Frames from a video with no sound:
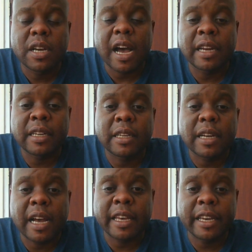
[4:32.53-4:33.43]
And
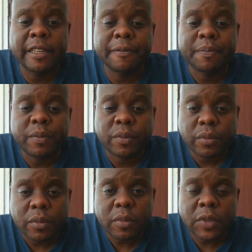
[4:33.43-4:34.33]
again,
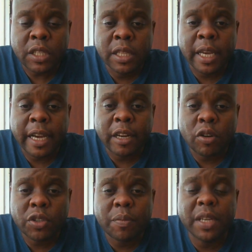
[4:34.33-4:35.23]
they can
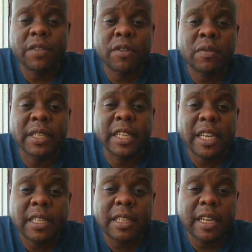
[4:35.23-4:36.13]
also be involved in
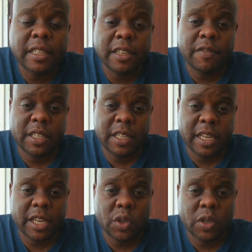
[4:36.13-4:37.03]
incident
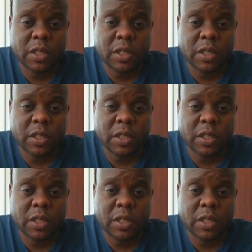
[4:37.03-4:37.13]
investigation.